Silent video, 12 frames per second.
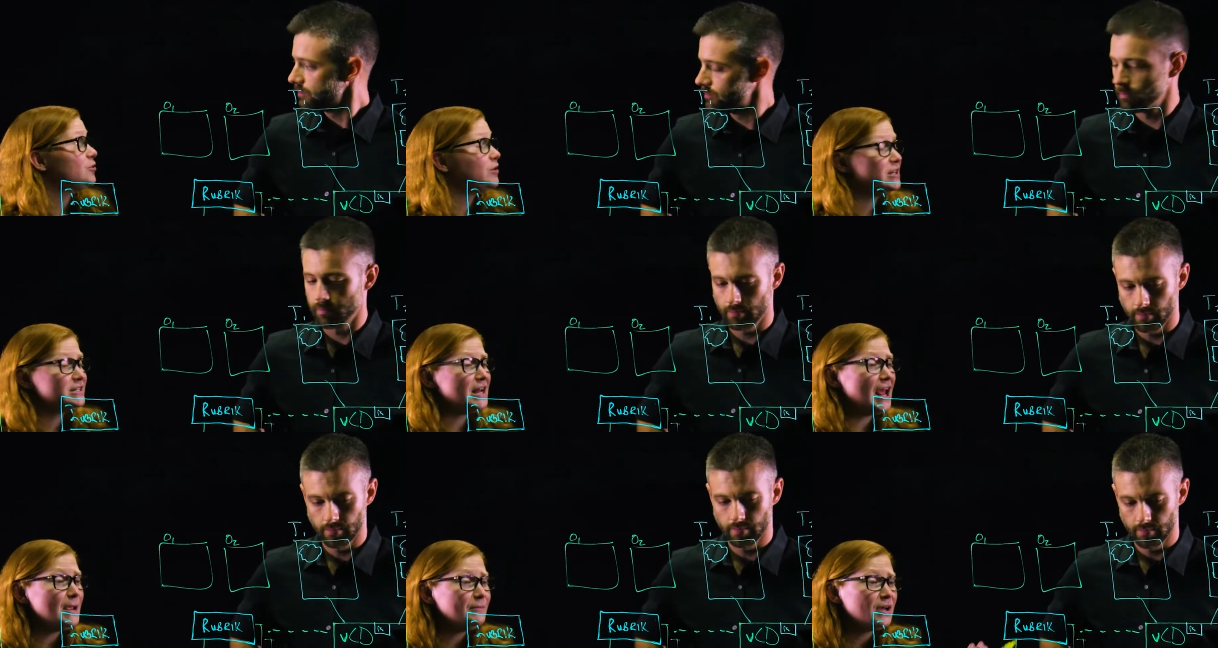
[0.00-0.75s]
Speaker 1: So it is
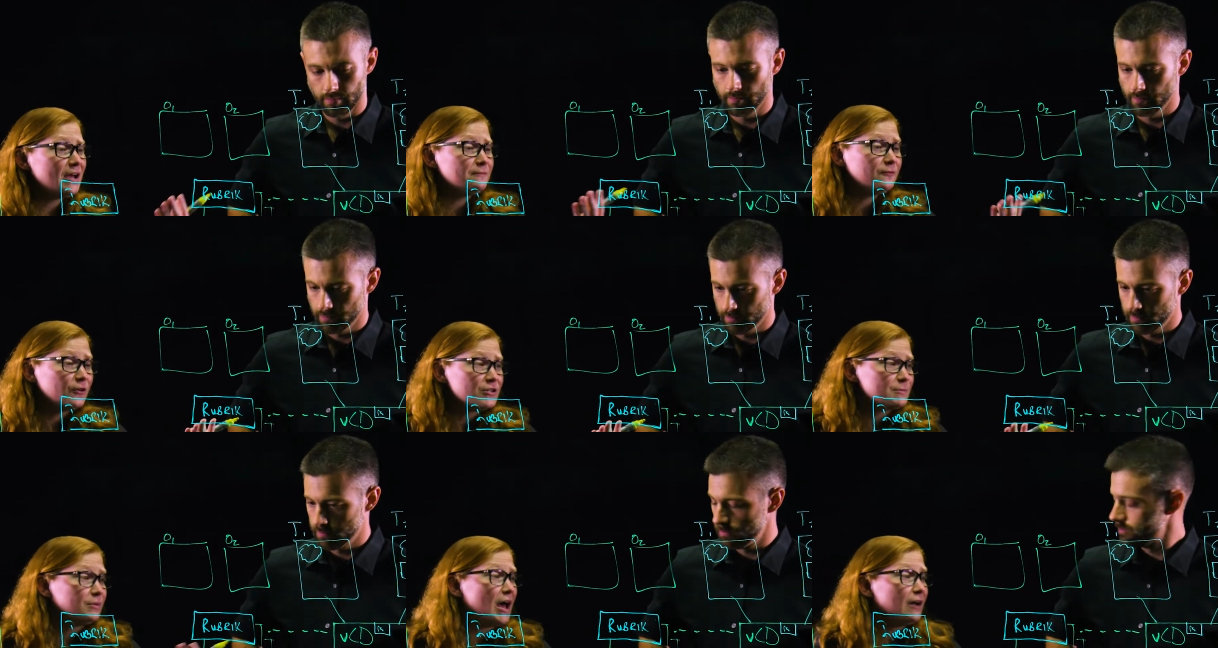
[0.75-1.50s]
an A P
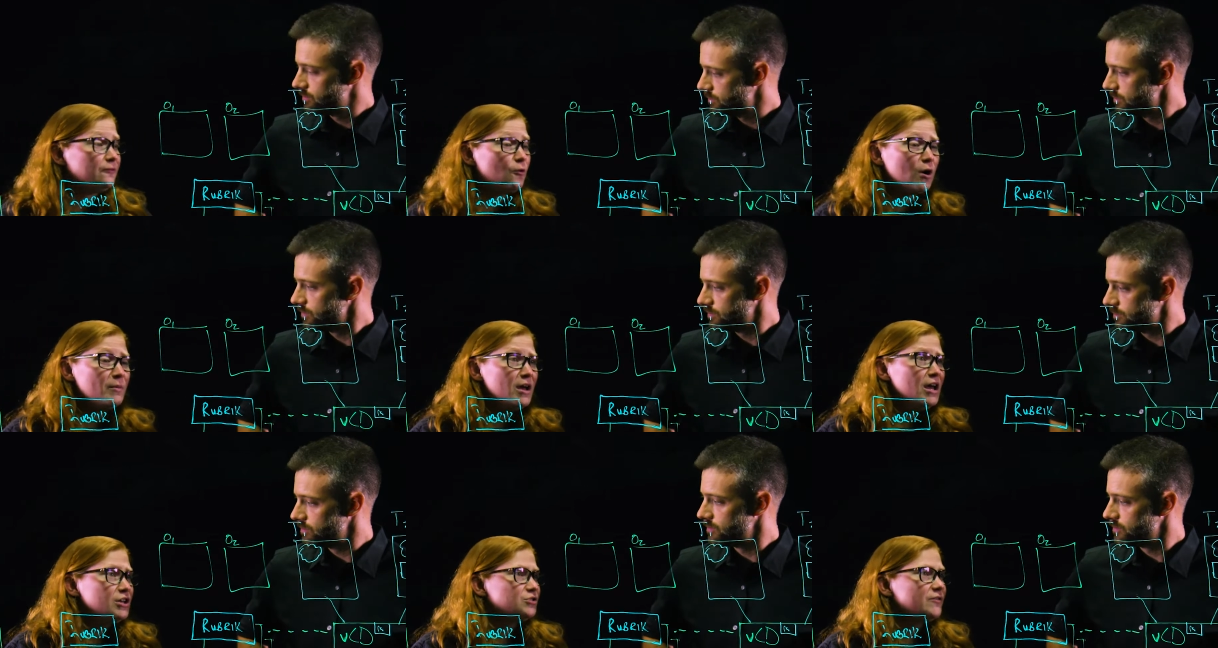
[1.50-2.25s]
I-first platform.
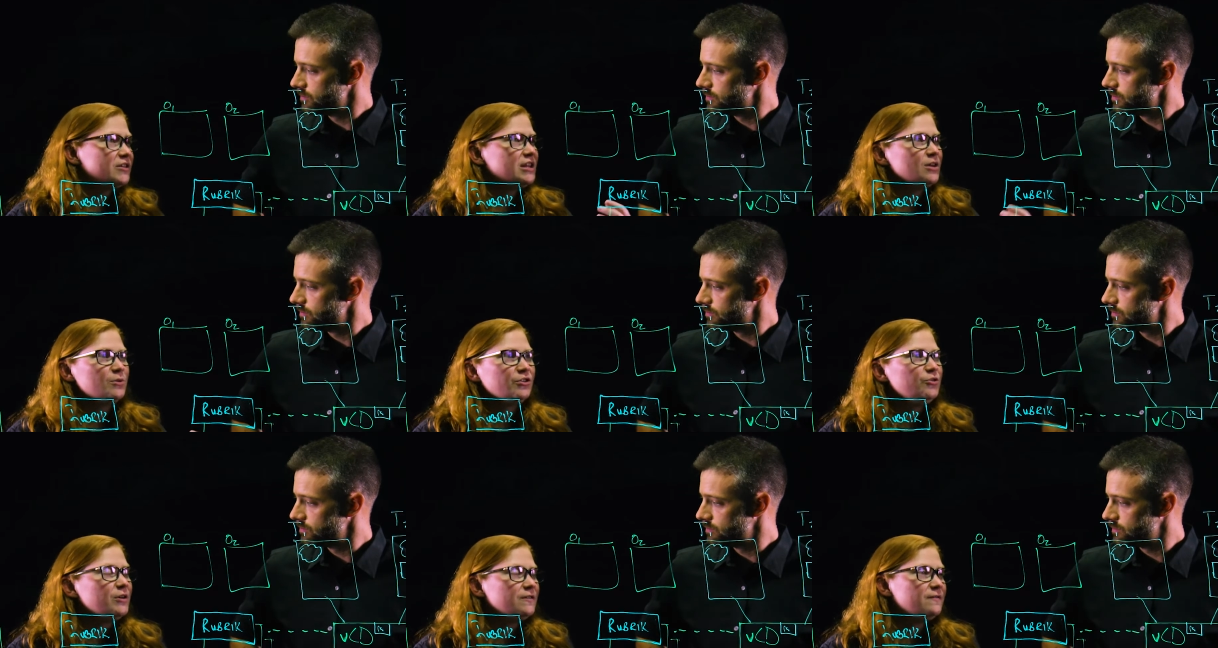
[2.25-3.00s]
So everything that we're
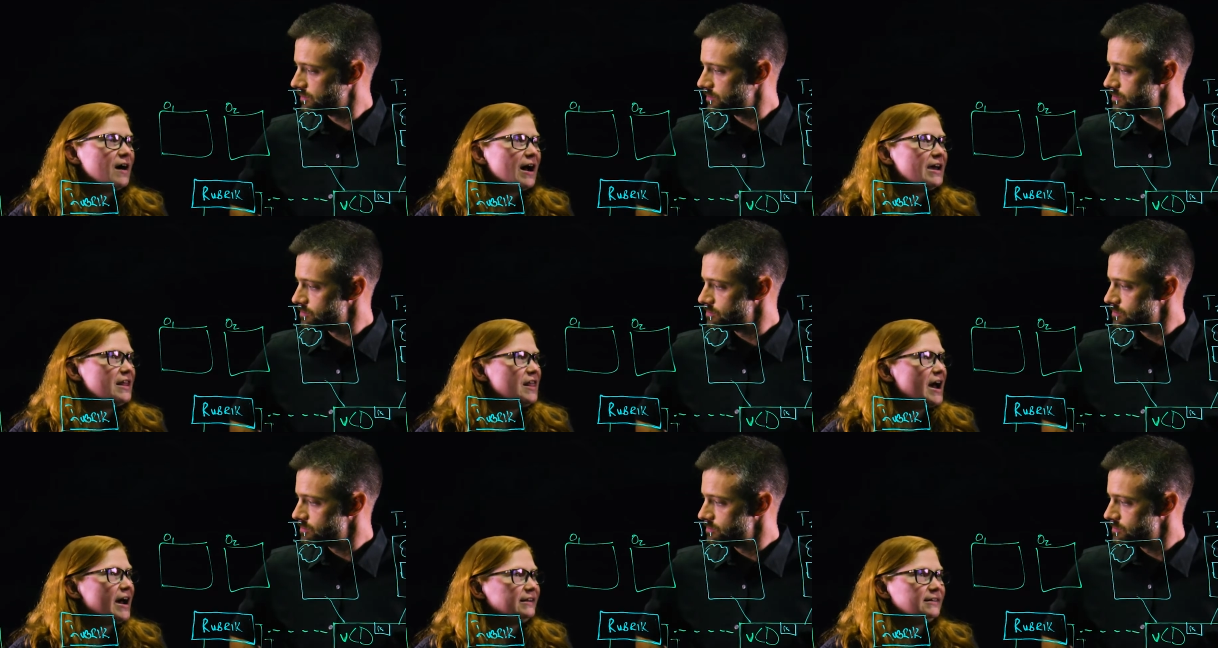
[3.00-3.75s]
doing via
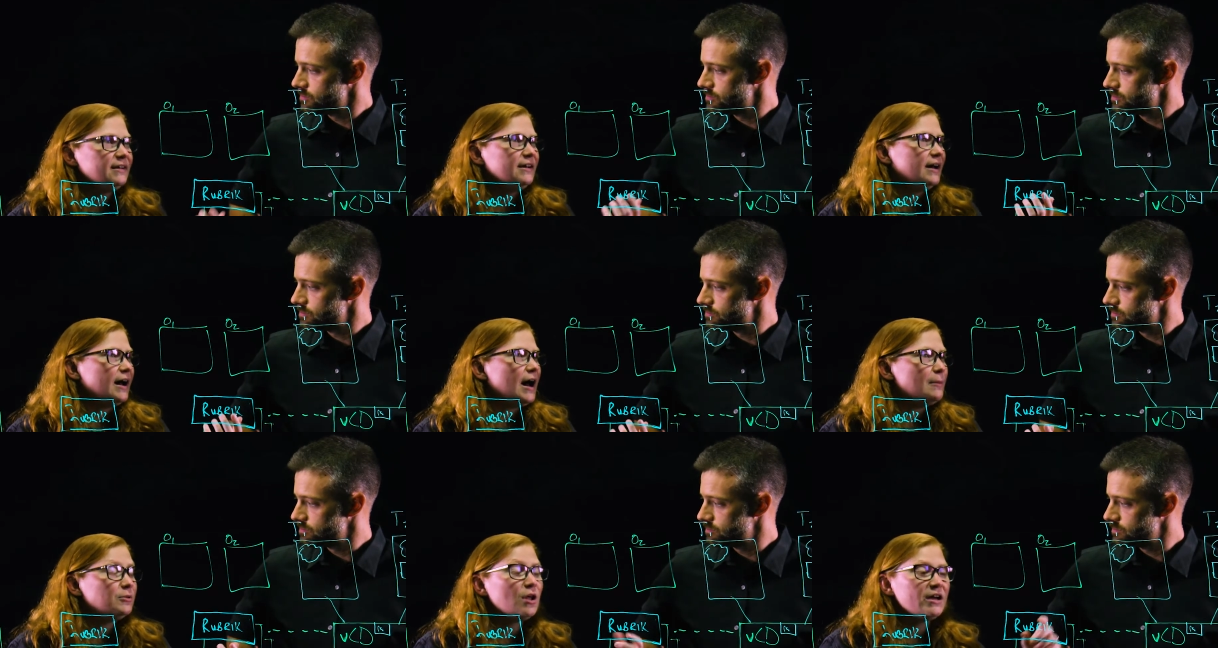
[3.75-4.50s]
that
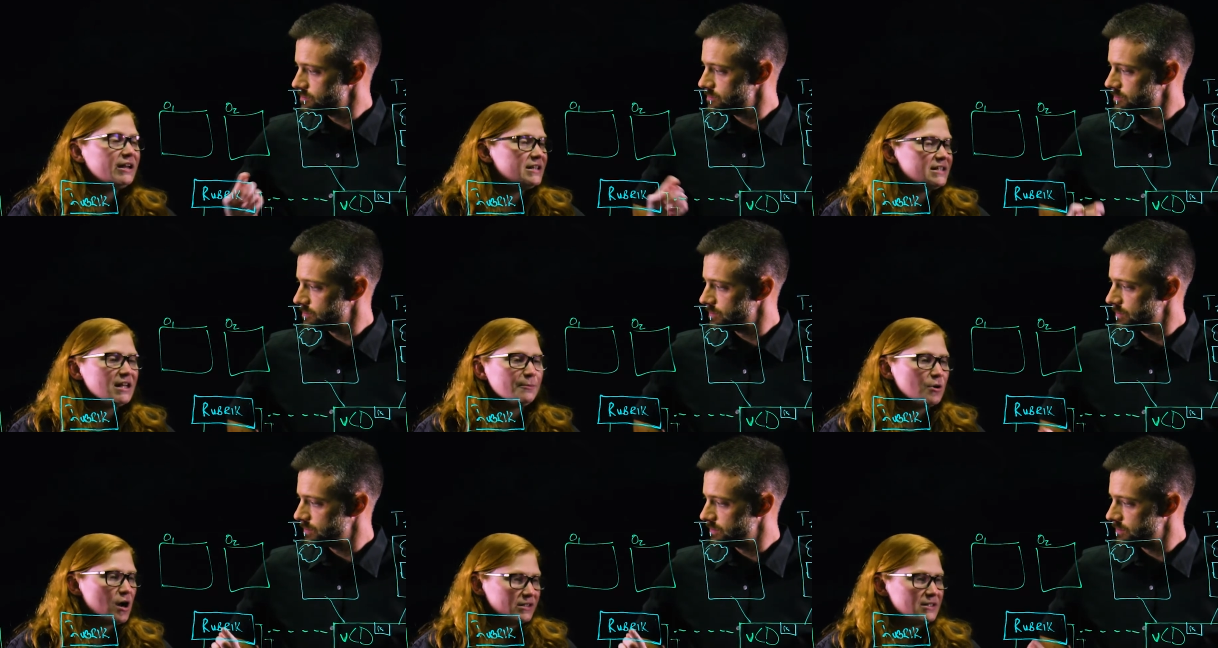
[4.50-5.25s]
uh, plugin is
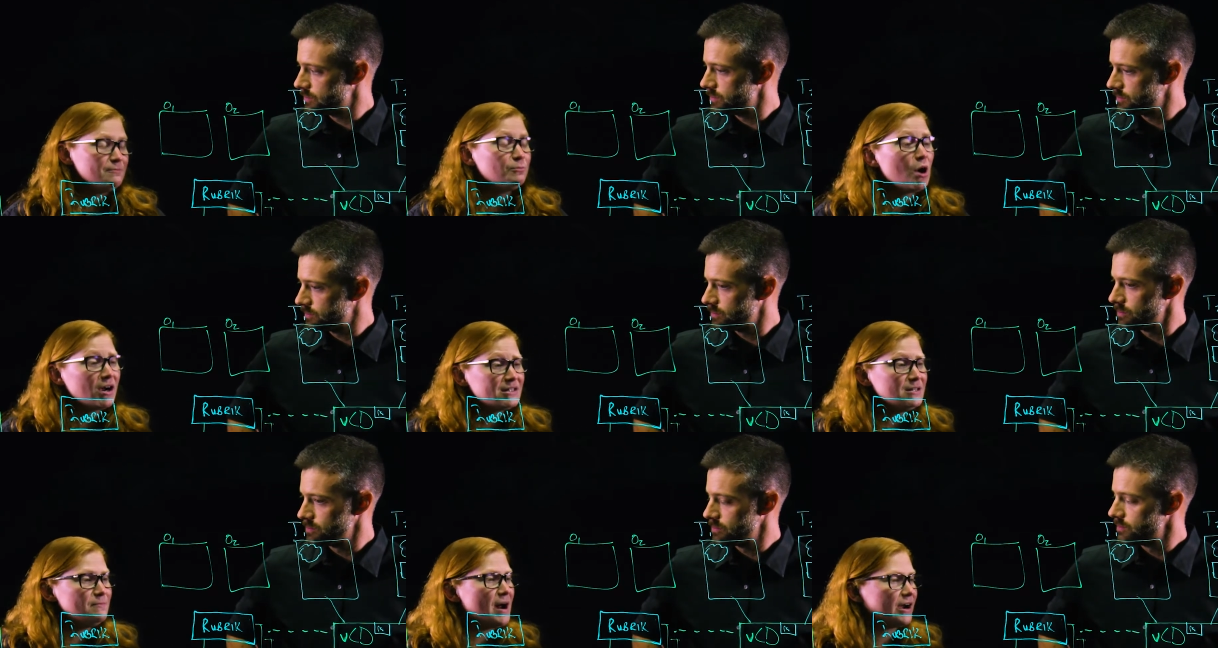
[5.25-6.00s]
getting proxied,
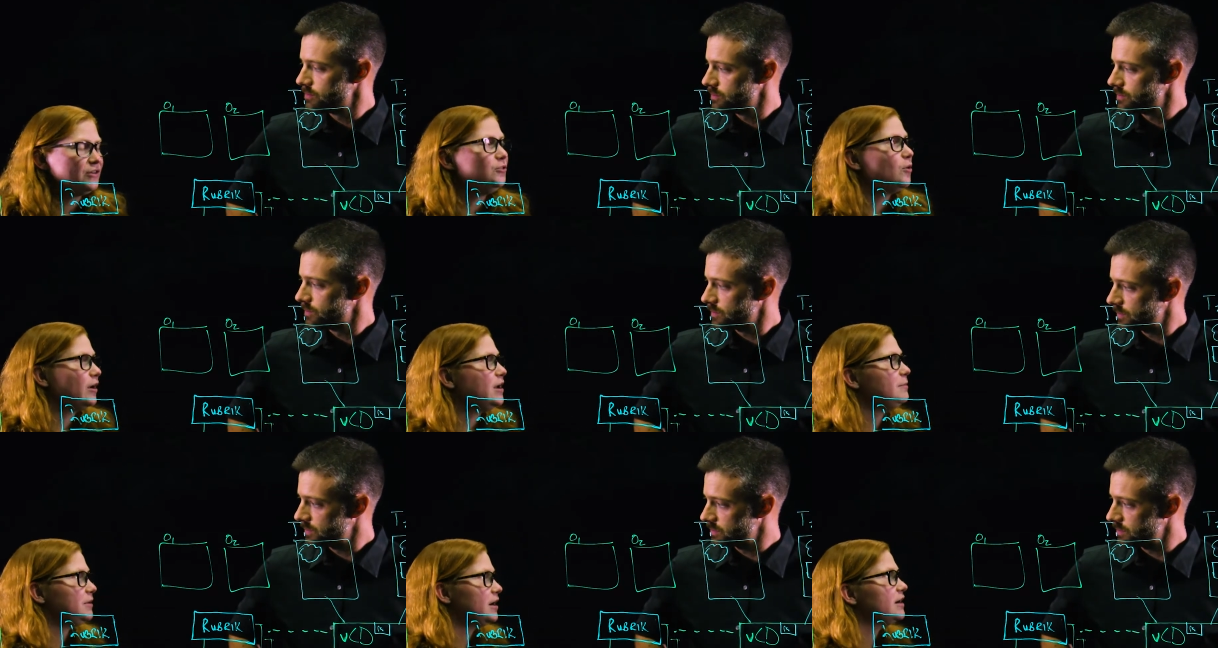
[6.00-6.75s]
proxied back to our
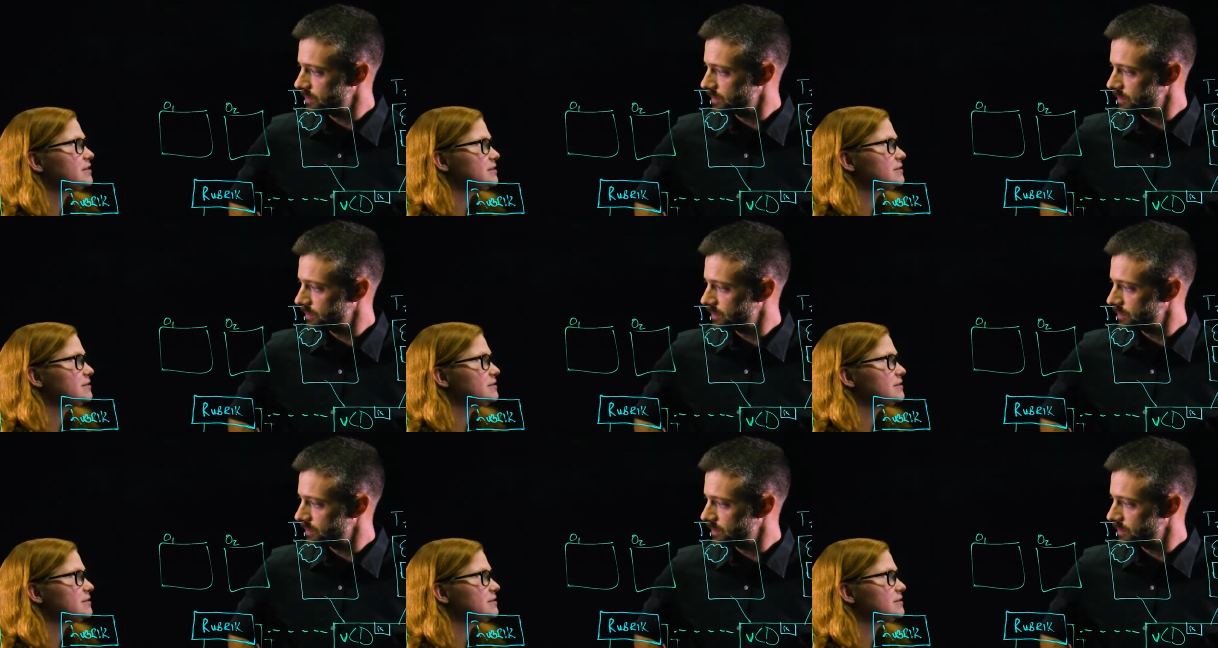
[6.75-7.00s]
A P Is